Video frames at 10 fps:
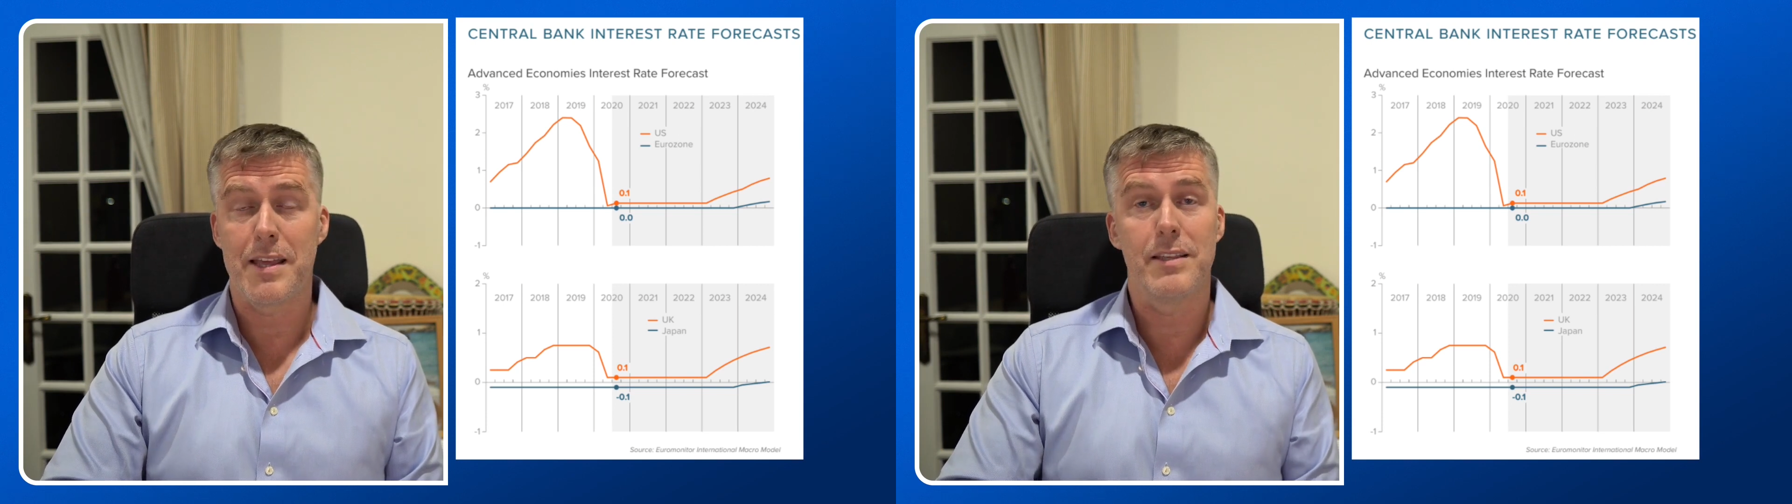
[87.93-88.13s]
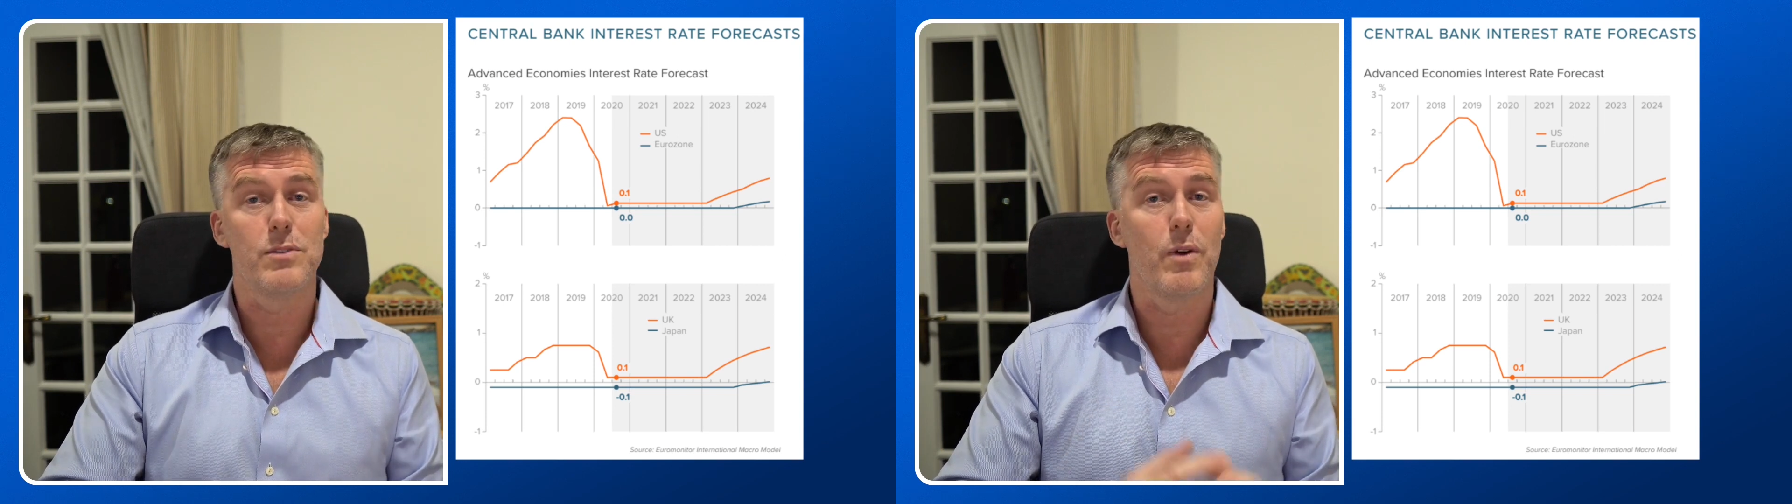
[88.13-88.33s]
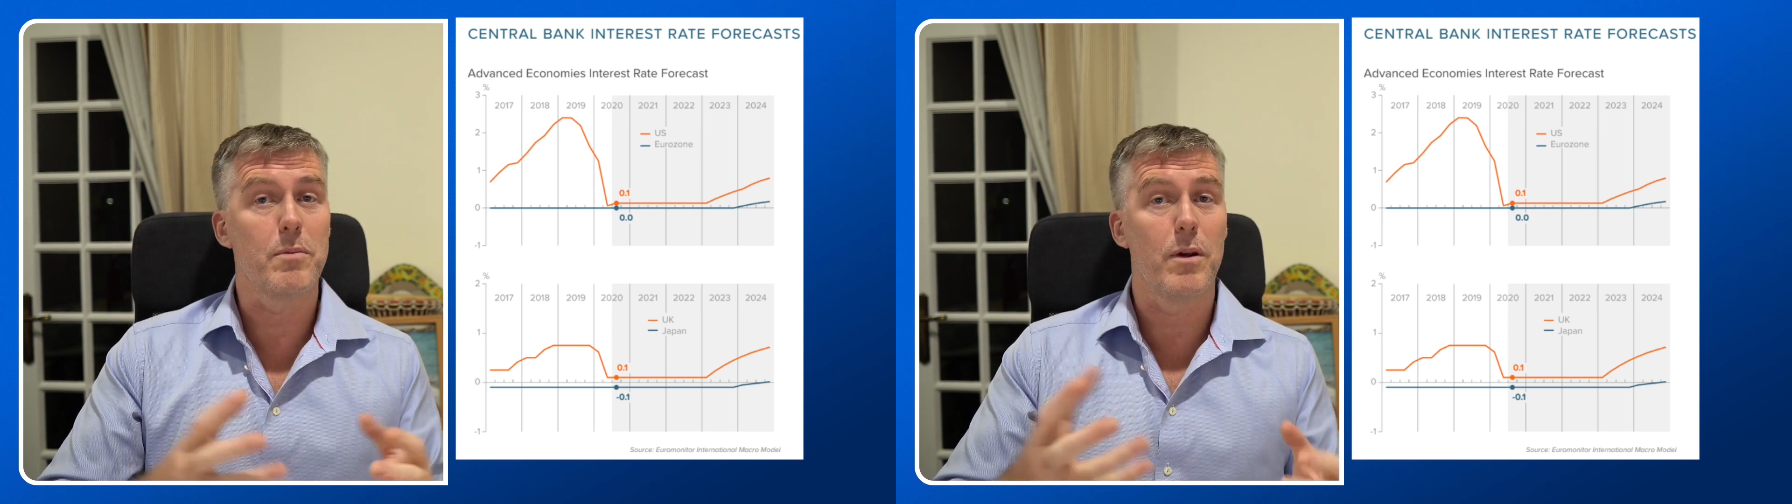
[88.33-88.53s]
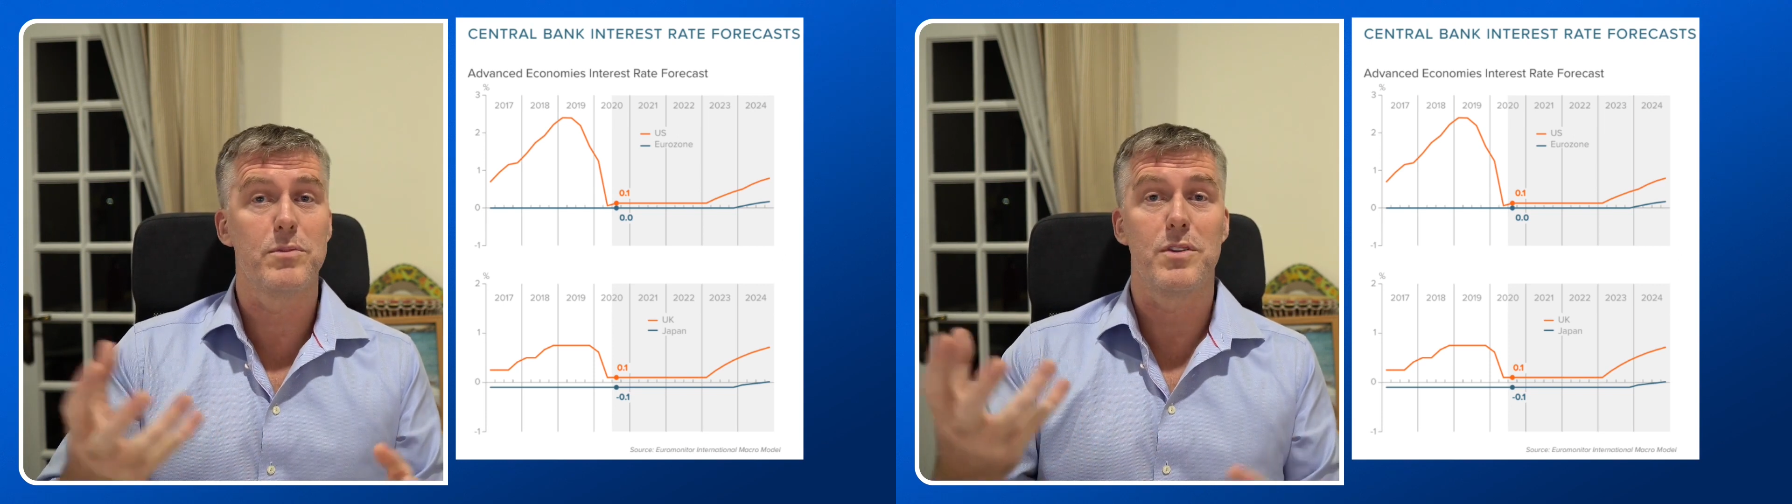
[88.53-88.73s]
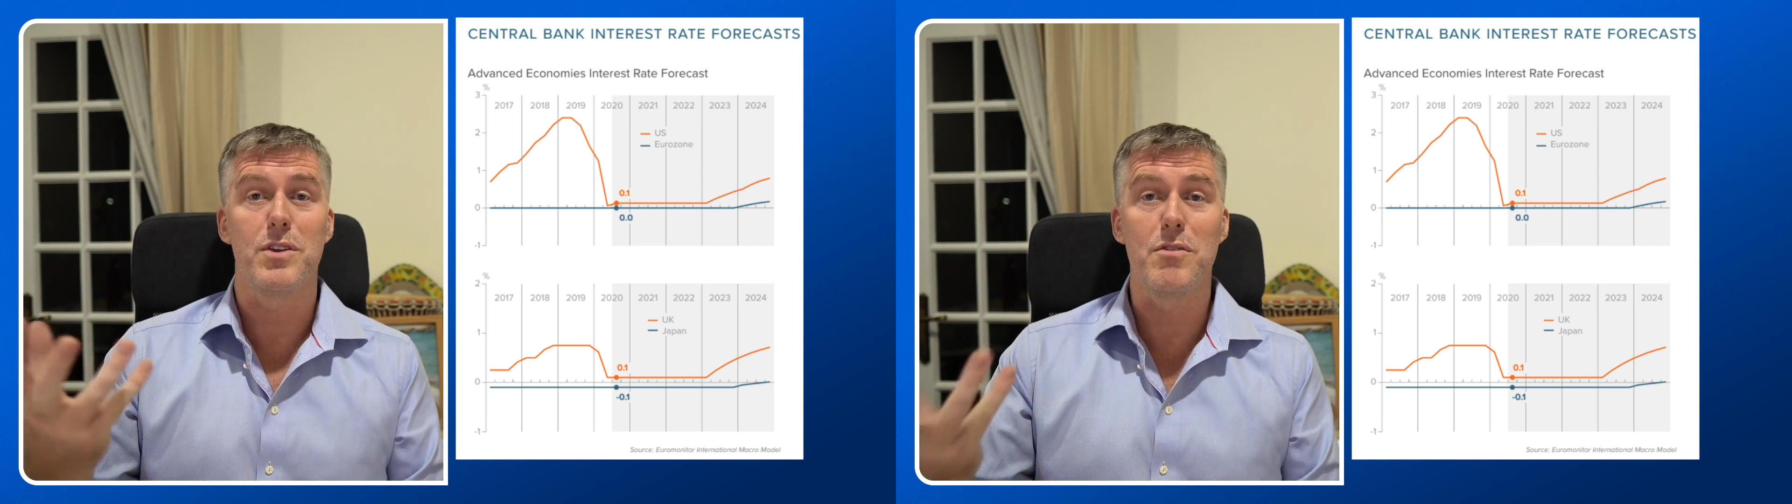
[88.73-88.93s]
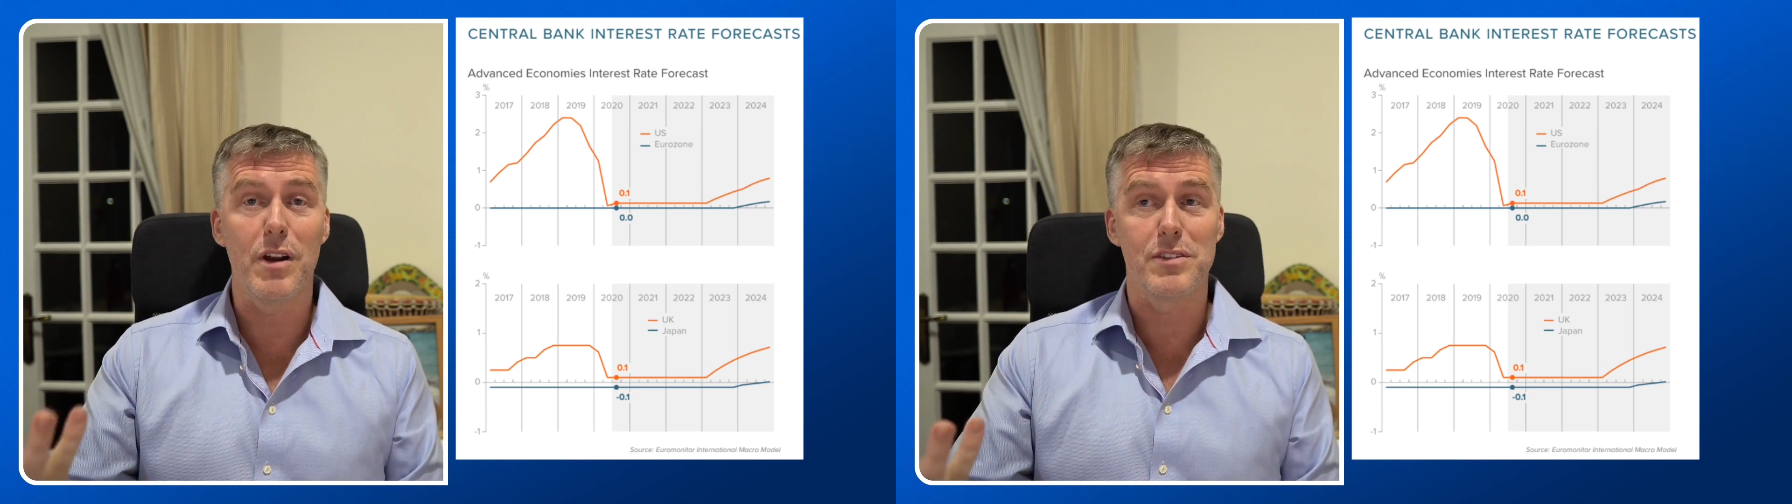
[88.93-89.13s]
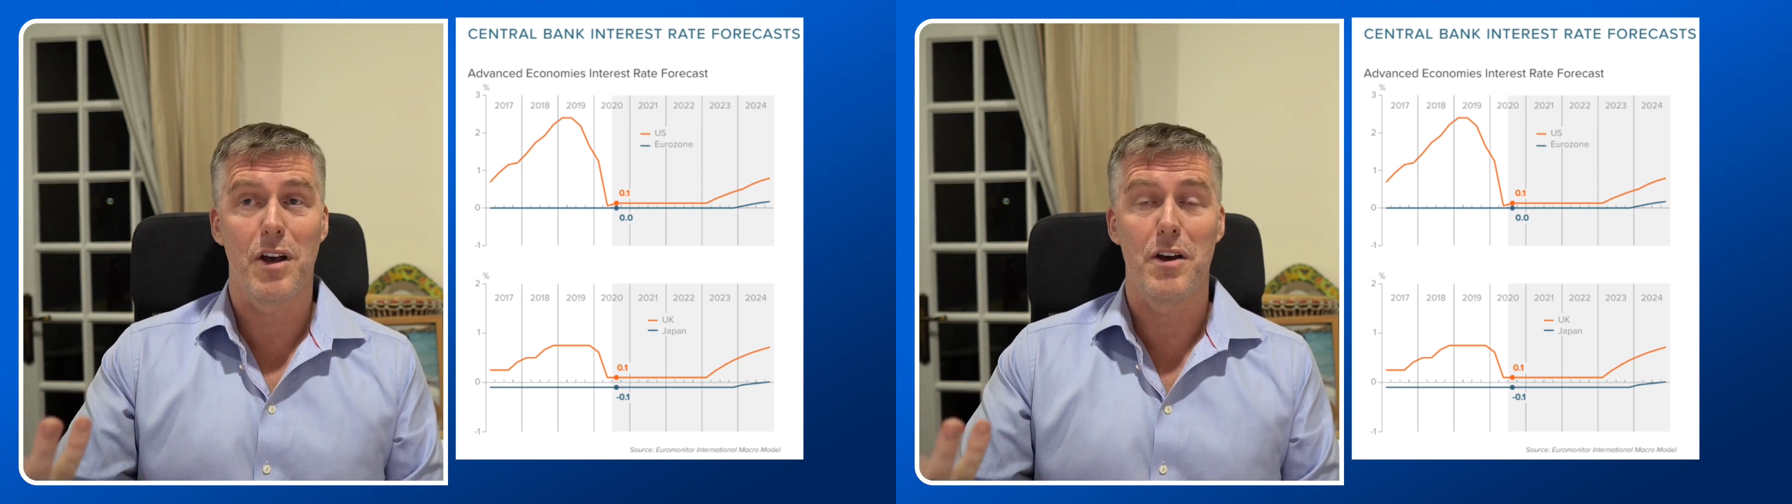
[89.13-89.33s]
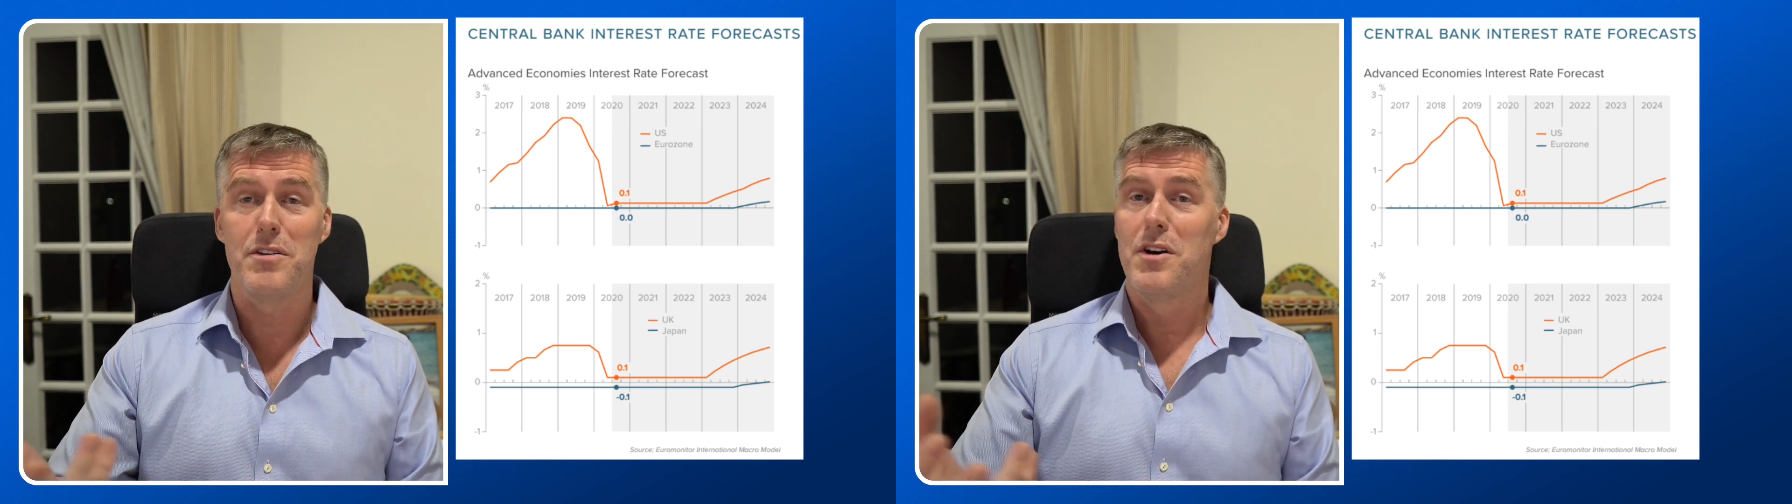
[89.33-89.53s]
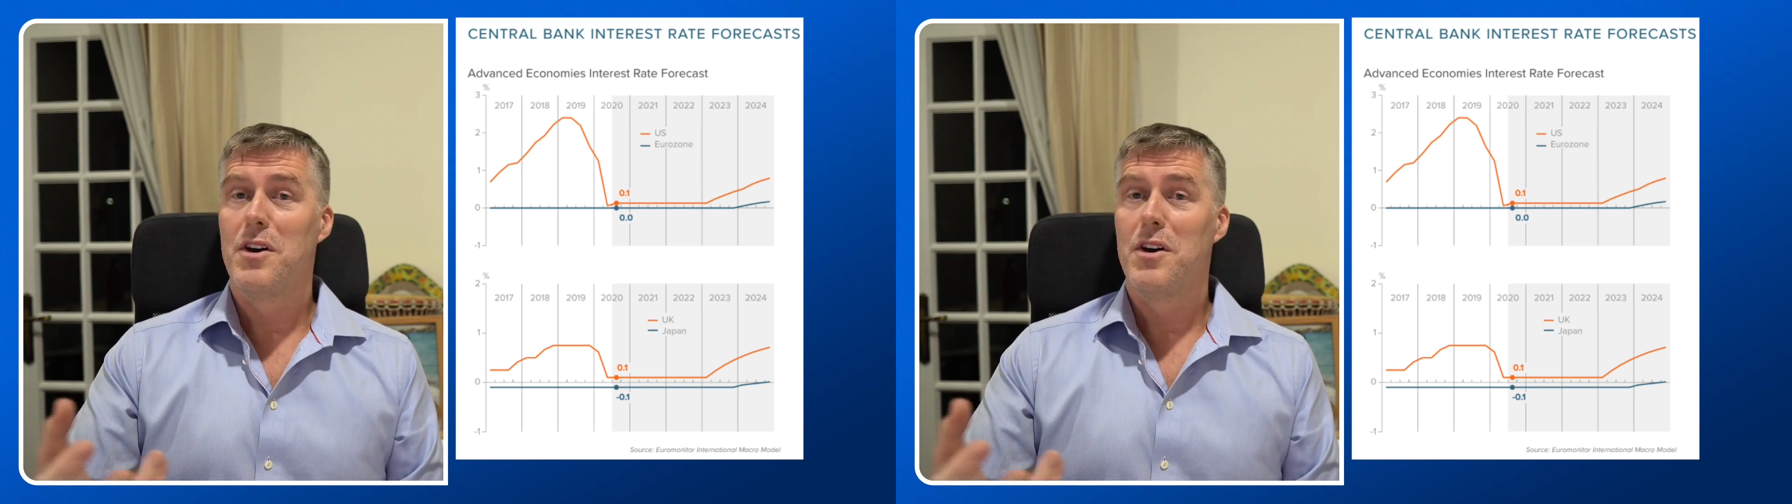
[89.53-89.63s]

And this is one of the problems with the Eurozone.